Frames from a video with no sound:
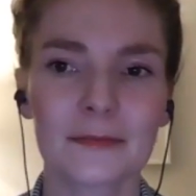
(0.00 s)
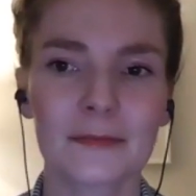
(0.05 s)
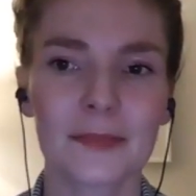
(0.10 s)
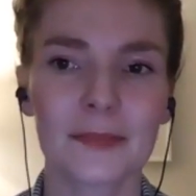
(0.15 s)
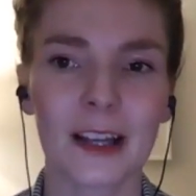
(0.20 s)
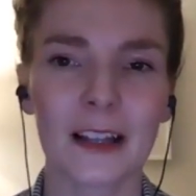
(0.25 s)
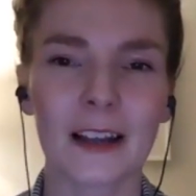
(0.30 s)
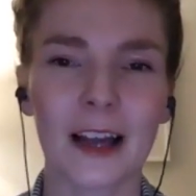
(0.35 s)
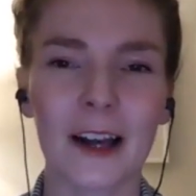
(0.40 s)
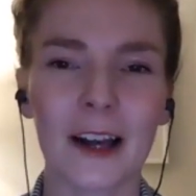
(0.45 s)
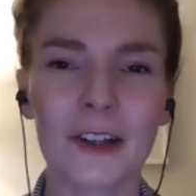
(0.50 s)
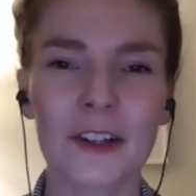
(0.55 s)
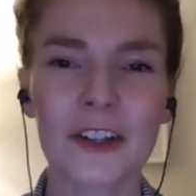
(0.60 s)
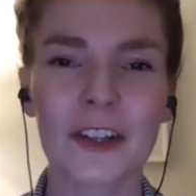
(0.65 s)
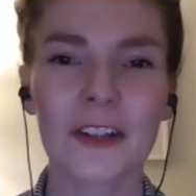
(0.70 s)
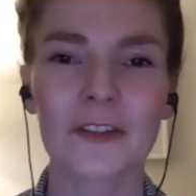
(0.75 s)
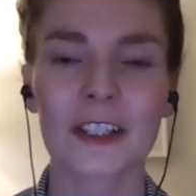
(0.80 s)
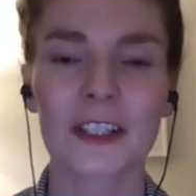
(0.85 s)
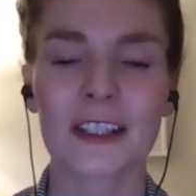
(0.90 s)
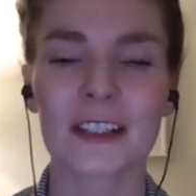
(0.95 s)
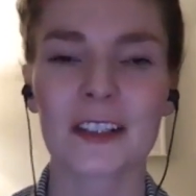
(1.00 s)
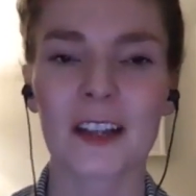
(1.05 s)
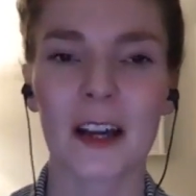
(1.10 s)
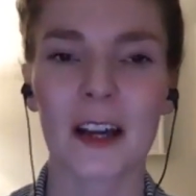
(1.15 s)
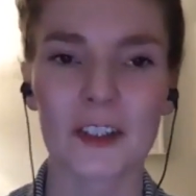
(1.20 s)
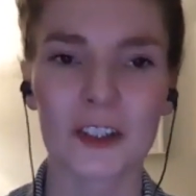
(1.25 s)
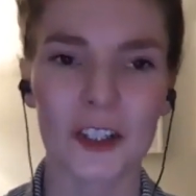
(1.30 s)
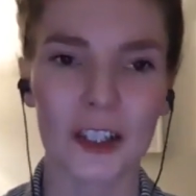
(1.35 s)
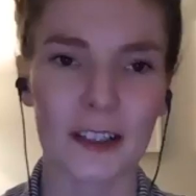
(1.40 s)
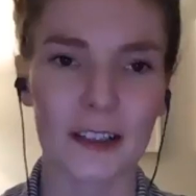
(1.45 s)
Allow yourself to
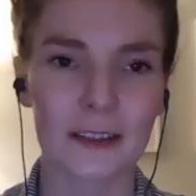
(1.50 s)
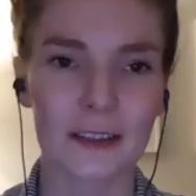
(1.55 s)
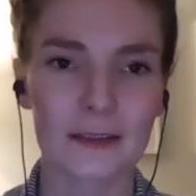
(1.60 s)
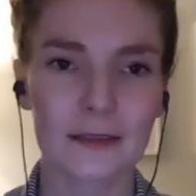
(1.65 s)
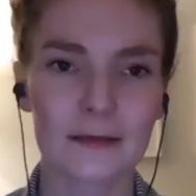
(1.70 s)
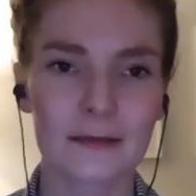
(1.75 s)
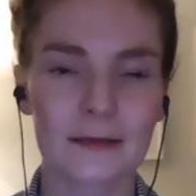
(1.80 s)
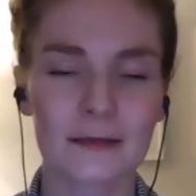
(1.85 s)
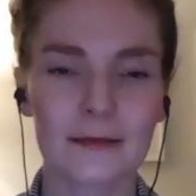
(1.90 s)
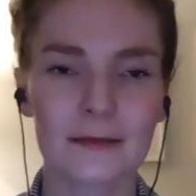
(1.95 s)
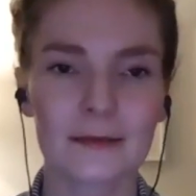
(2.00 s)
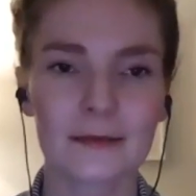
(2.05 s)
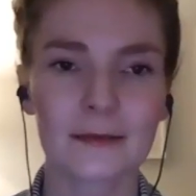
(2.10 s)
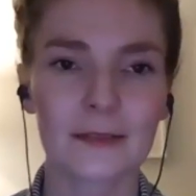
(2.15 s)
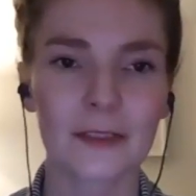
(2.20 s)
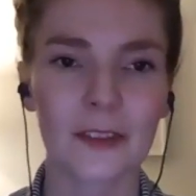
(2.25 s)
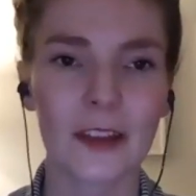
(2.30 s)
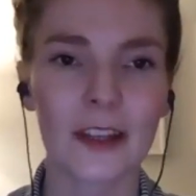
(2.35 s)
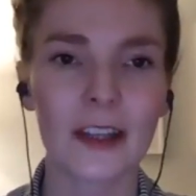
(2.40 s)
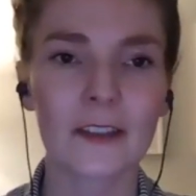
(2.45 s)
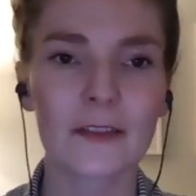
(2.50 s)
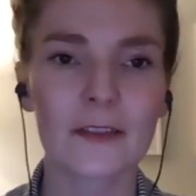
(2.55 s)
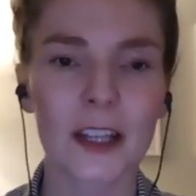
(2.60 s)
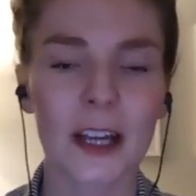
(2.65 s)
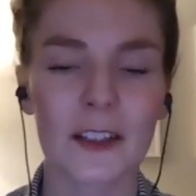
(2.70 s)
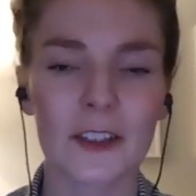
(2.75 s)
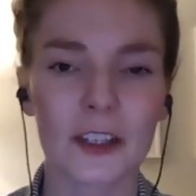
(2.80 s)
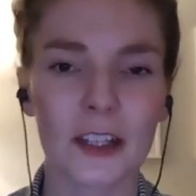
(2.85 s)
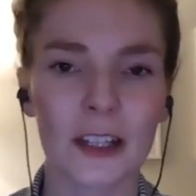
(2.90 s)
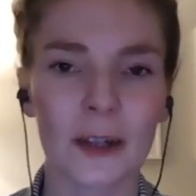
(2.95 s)
touch it. Think of
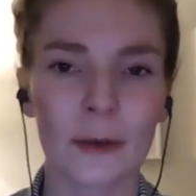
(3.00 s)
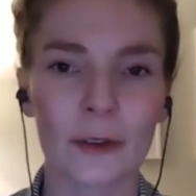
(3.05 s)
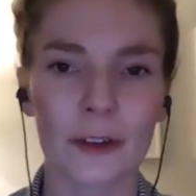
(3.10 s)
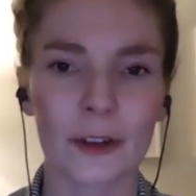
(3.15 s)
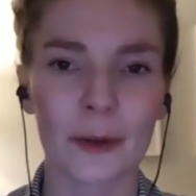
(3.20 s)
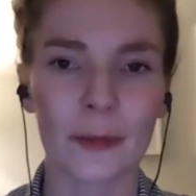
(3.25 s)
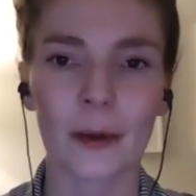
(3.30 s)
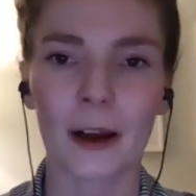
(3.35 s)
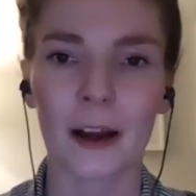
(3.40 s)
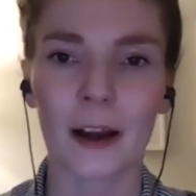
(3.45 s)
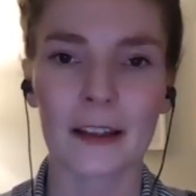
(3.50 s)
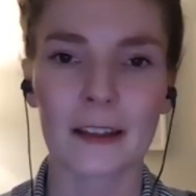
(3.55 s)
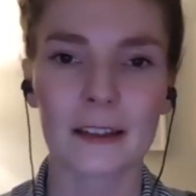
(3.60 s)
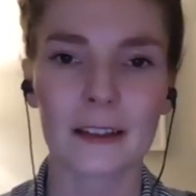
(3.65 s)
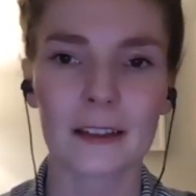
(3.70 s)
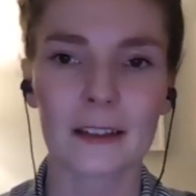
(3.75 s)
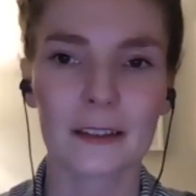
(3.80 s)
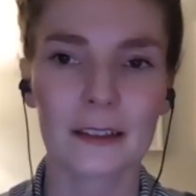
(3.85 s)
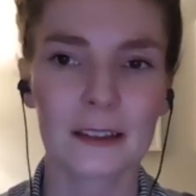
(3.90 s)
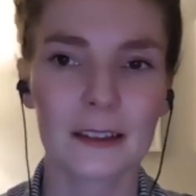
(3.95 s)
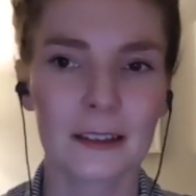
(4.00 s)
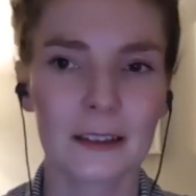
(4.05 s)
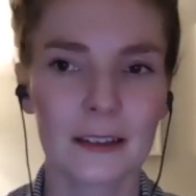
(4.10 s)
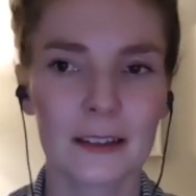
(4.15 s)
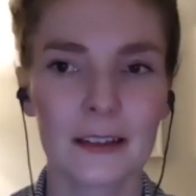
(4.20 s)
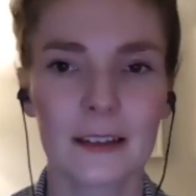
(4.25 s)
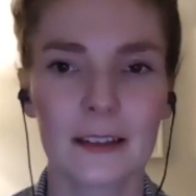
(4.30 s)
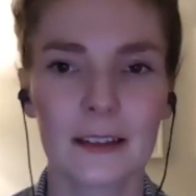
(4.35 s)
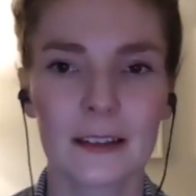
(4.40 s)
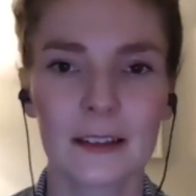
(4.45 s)
touching it with your mind.
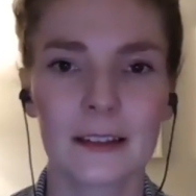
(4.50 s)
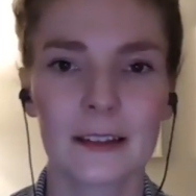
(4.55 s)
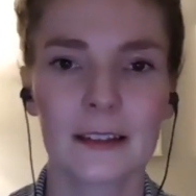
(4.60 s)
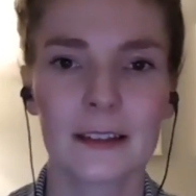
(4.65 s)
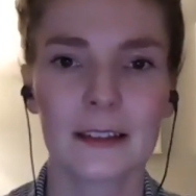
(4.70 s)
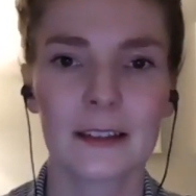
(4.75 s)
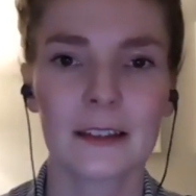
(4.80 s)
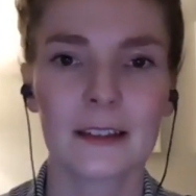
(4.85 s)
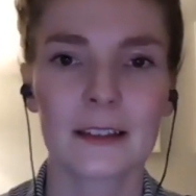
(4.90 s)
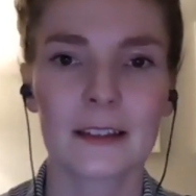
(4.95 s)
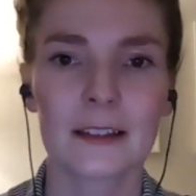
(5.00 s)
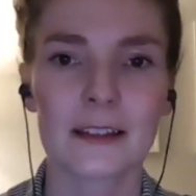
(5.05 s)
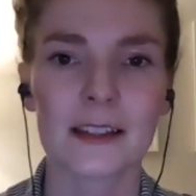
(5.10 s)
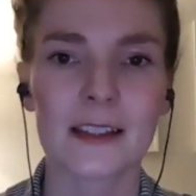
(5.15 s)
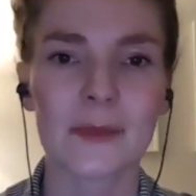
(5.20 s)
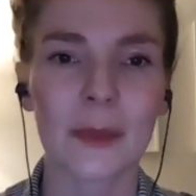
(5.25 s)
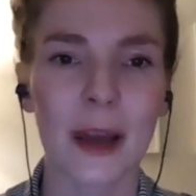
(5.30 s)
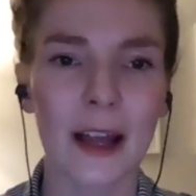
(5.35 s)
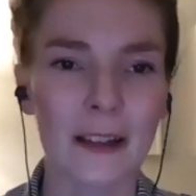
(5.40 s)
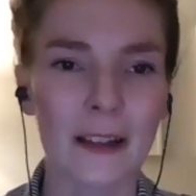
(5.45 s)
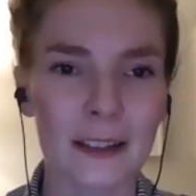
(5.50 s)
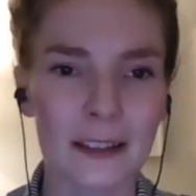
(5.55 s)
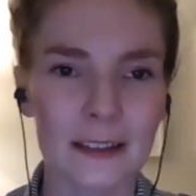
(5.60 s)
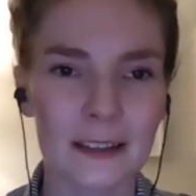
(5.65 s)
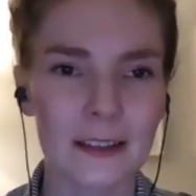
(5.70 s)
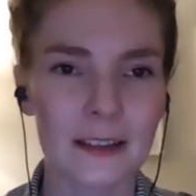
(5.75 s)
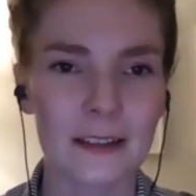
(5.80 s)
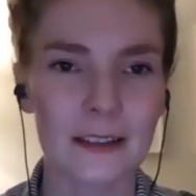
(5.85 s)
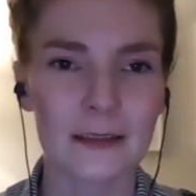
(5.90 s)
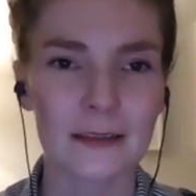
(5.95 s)
Smell
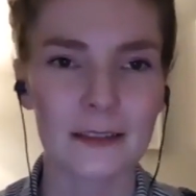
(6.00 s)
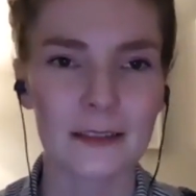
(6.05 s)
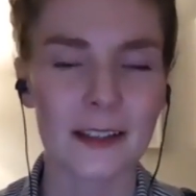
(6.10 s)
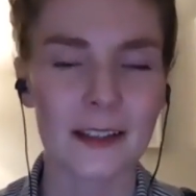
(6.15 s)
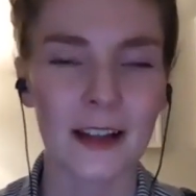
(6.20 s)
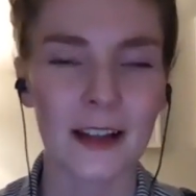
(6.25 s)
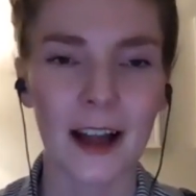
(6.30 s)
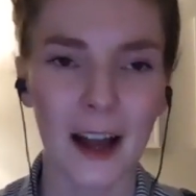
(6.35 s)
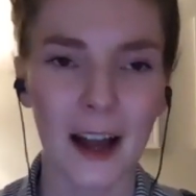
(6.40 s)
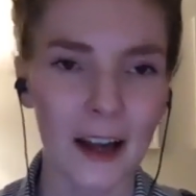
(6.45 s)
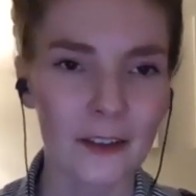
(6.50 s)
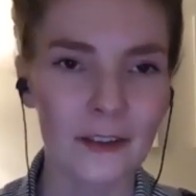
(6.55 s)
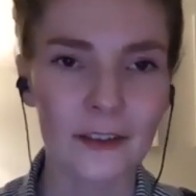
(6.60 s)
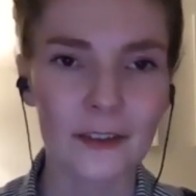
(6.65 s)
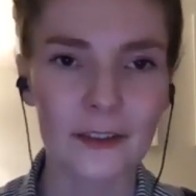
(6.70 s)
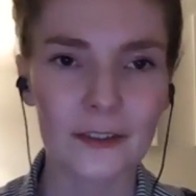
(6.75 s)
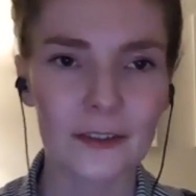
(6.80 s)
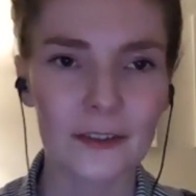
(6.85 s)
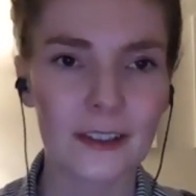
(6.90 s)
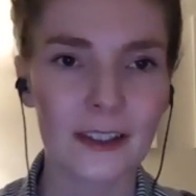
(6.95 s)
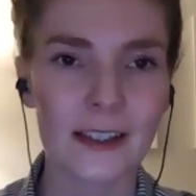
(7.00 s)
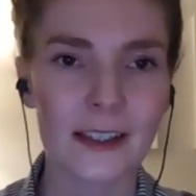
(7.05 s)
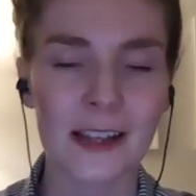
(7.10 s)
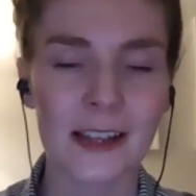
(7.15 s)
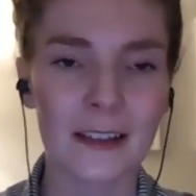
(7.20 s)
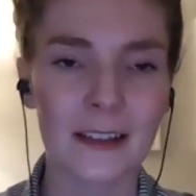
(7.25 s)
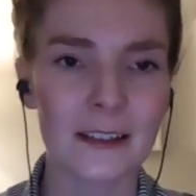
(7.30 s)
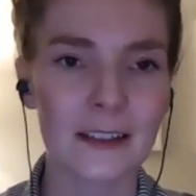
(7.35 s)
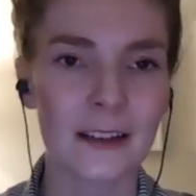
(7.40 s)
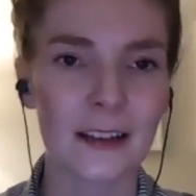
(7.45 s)
it. Does it have a
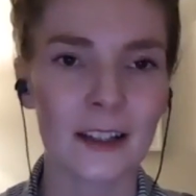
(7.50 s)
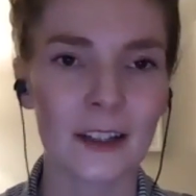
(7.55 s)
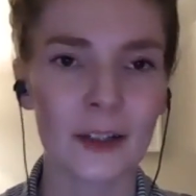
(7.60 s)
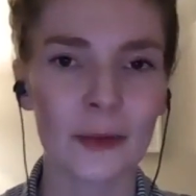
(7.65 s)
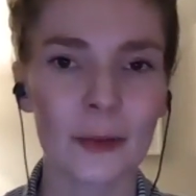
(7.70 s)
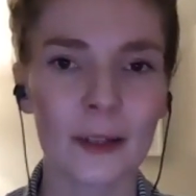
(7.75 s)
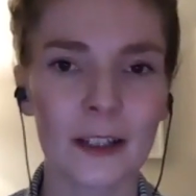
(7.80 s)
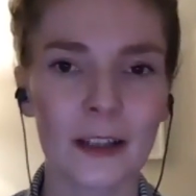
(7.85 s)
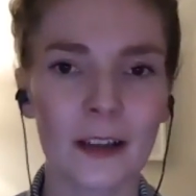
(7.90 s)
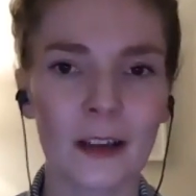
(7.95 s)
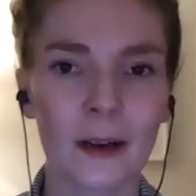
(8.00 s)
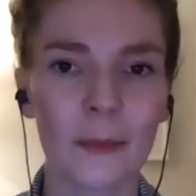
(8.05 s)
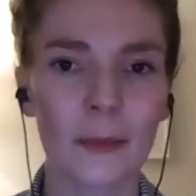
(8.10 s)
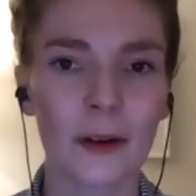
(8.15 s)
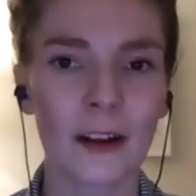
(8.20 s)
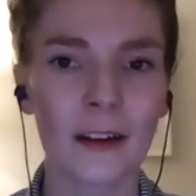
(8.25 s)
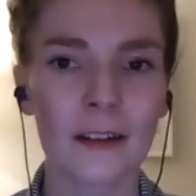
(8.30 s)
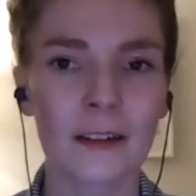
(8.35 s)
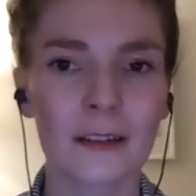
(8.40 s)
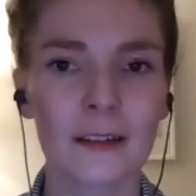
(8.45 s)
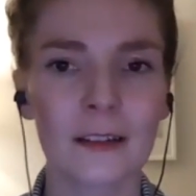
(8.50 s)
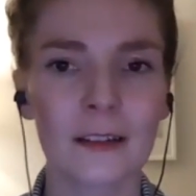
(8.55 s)
scent that you're picking up on?